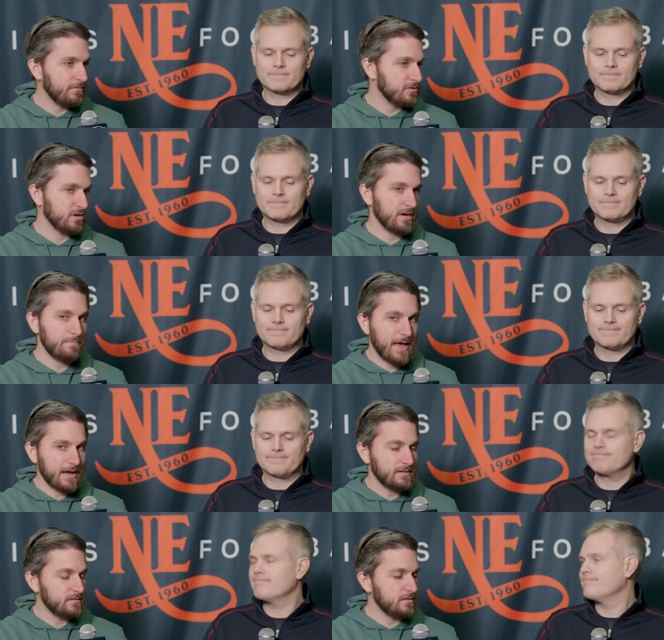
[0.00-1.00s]
Speaker 1: if you trade it
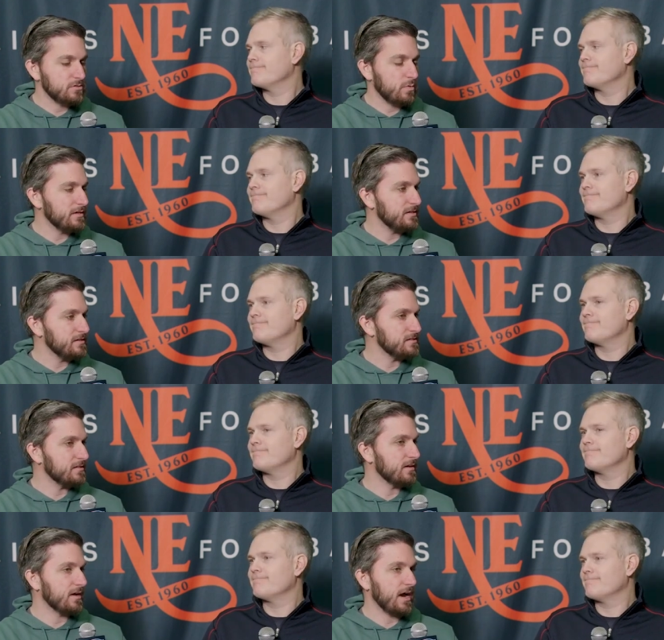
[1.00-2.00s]
back into the 20s and
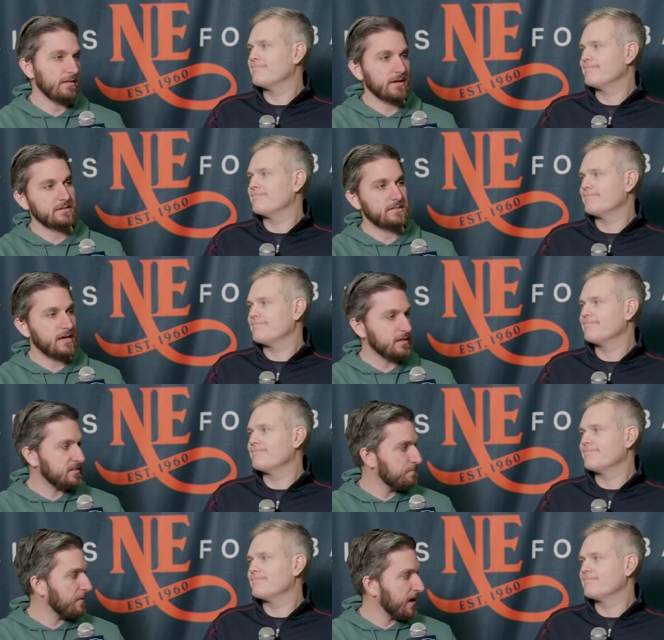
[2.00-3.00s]
then a guy like a
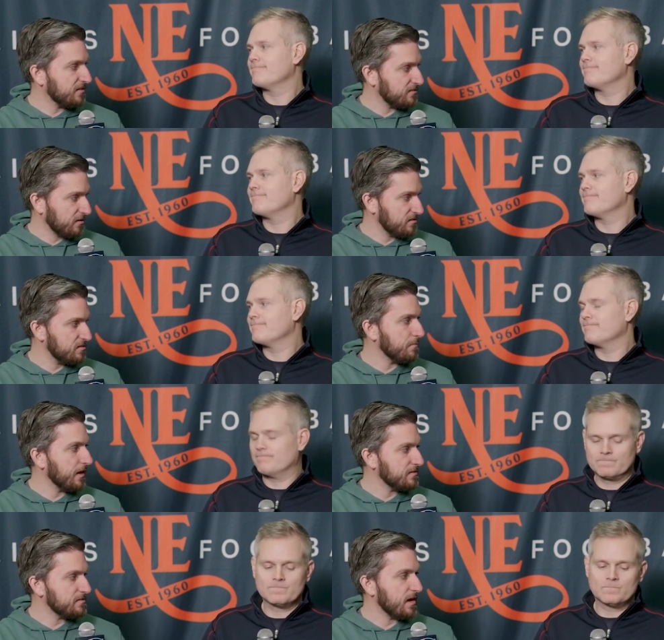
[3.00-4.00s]
Deonte Banks starts to
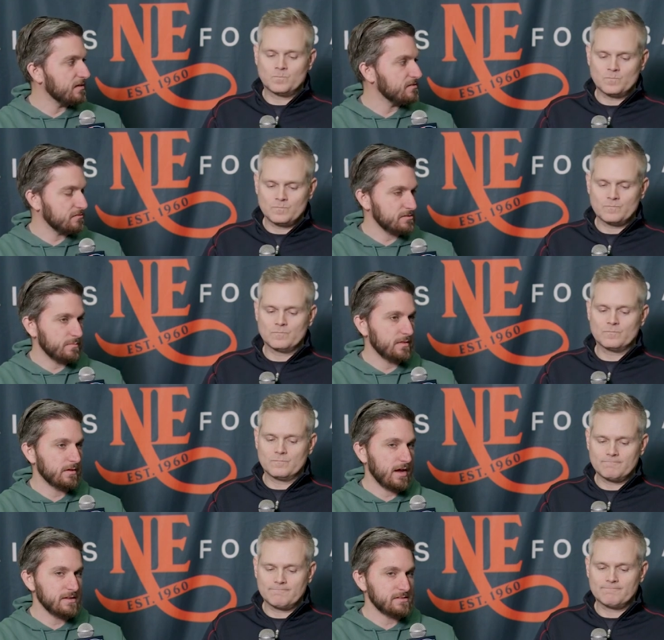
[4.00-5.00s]
make sense, or some of the
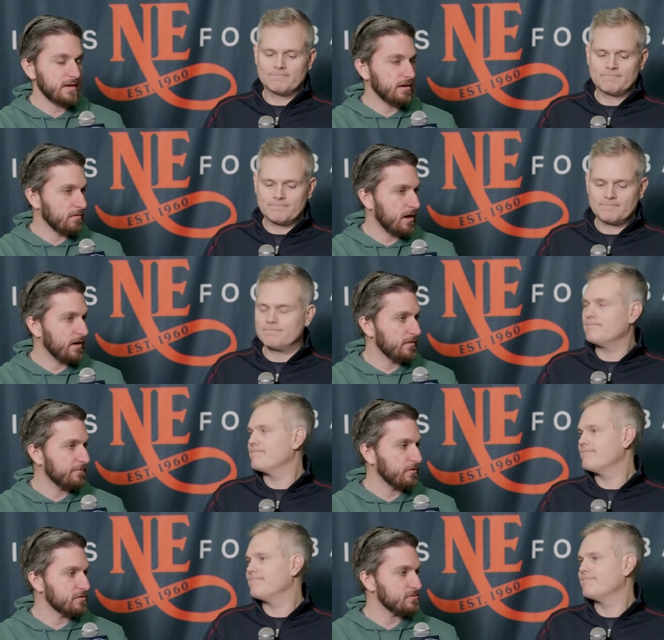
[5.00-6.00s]
guys later on in the
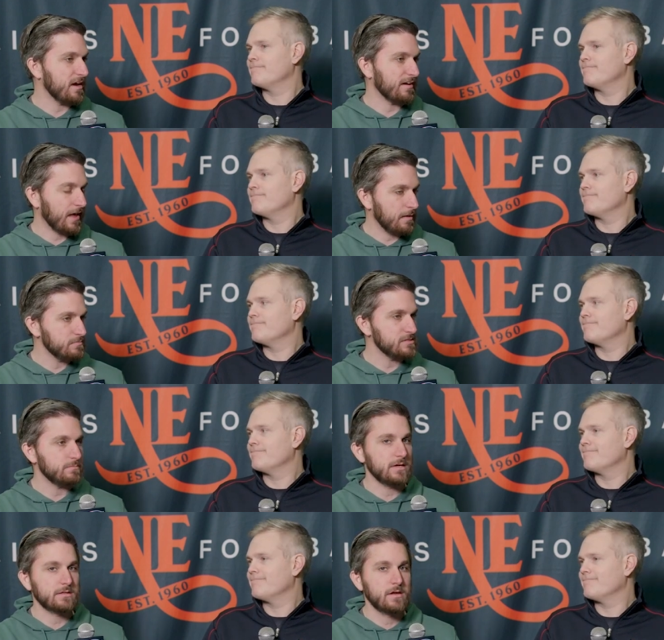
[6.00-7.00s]
first round, Cam
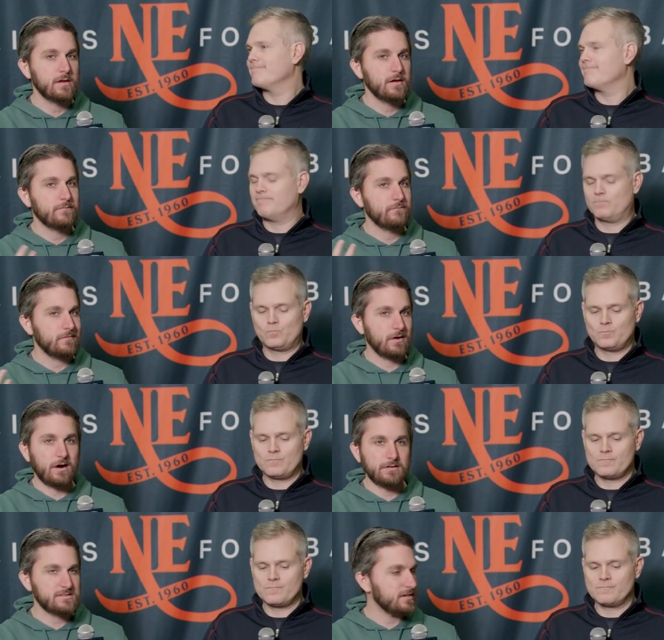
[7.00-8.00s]
Smith.
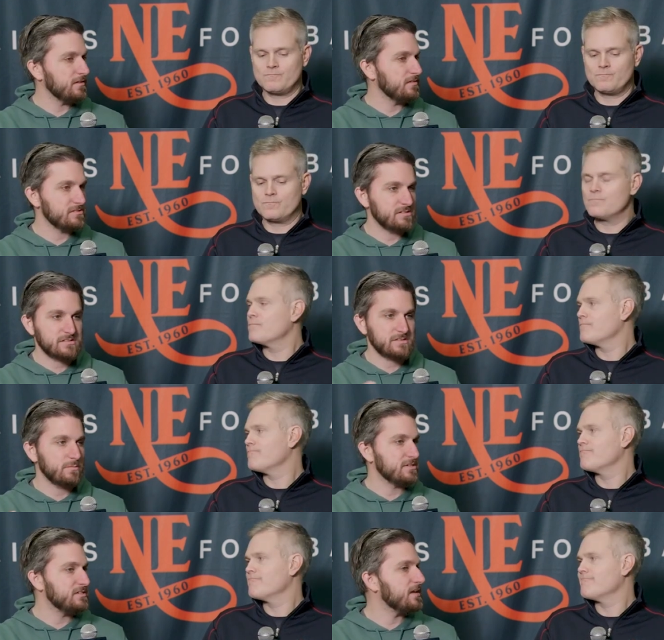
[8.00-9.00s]
All of a sudden, there's just so
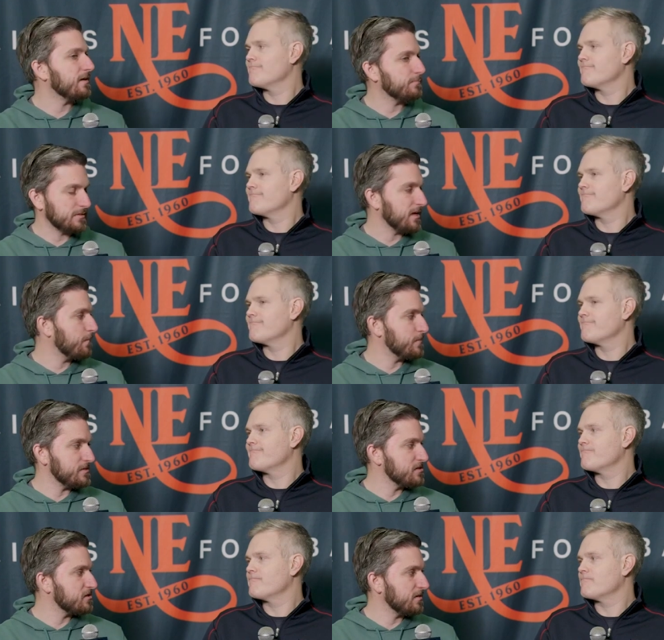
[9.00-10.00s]
much depth at that
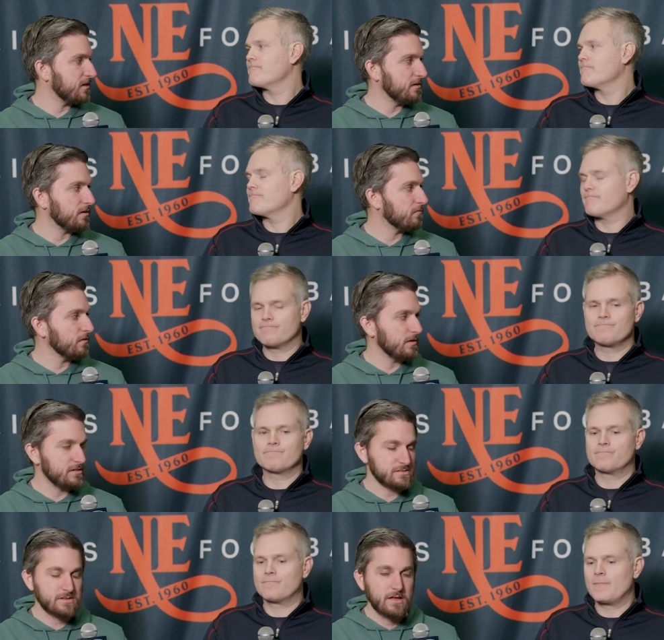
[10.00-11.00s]
position that you can really
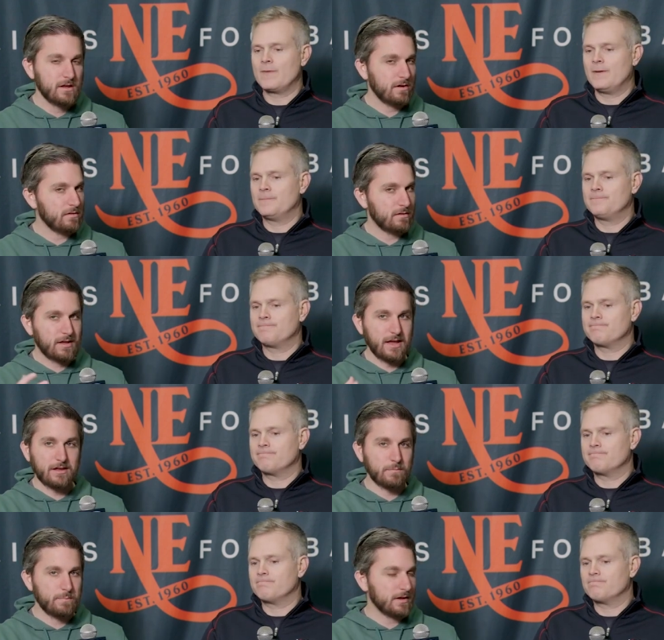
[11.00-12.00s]
just get
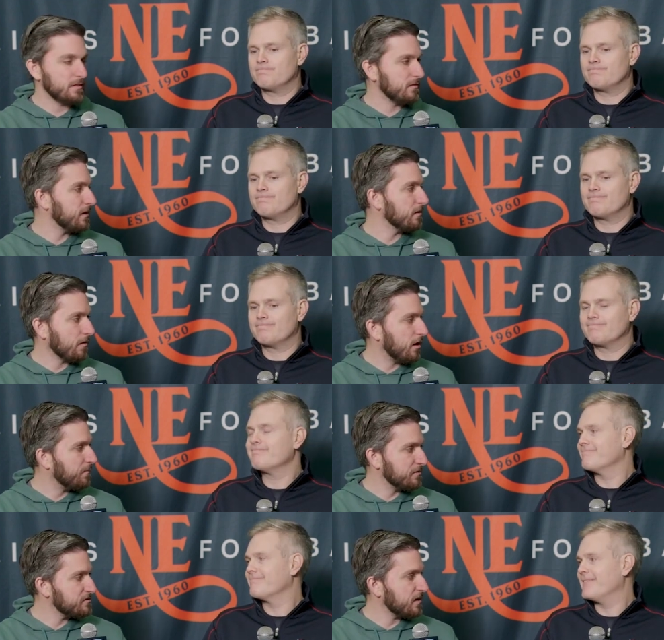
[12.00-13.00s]
your pick of the litter
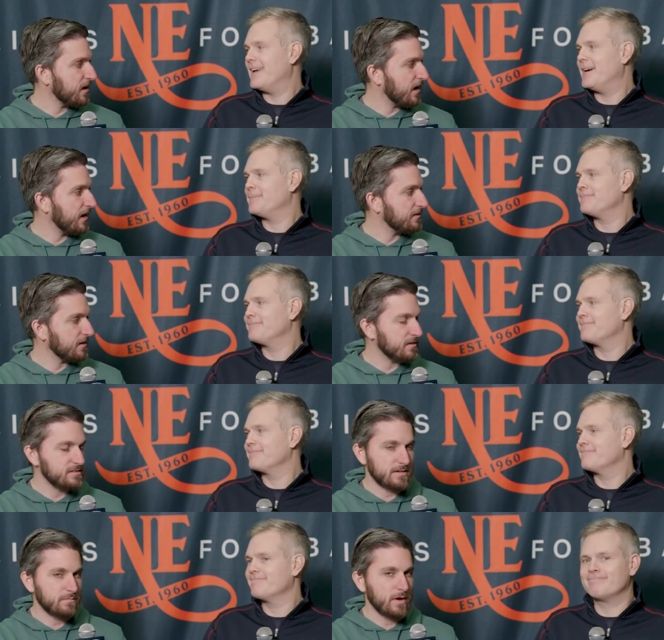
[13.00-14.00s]
almost, yeah. I, I, think, in
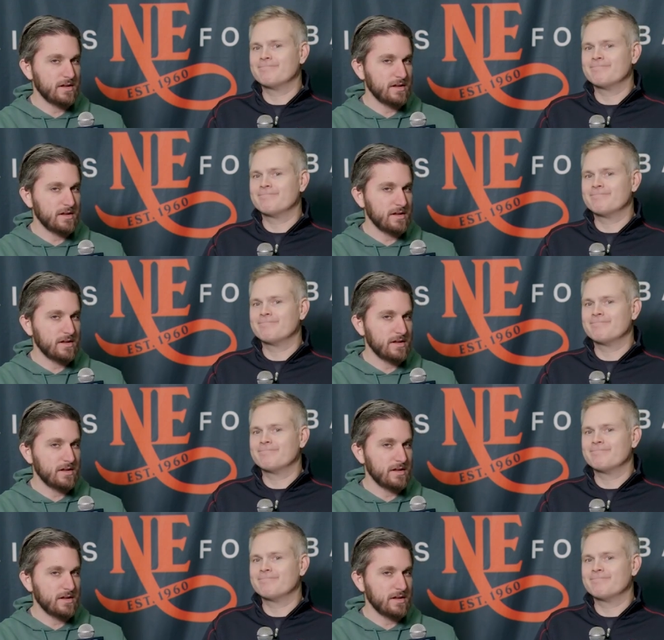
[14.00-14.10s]
some